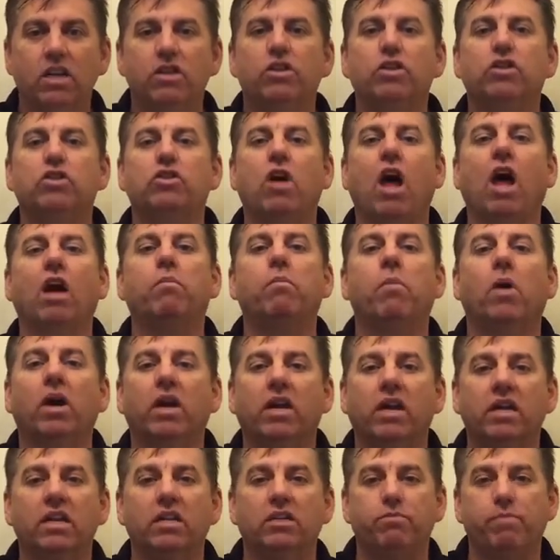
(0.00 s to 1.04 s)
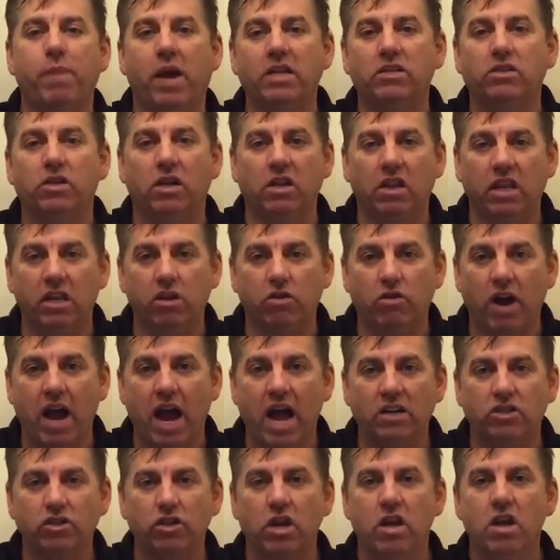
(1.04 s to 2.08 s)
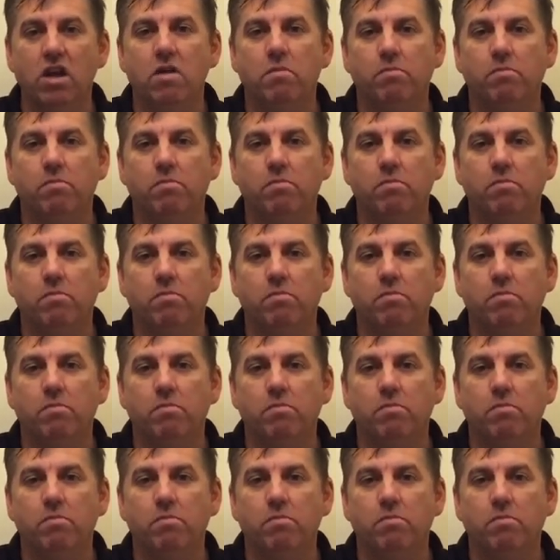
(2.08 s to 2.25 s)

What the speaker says: The stock market has basically crashed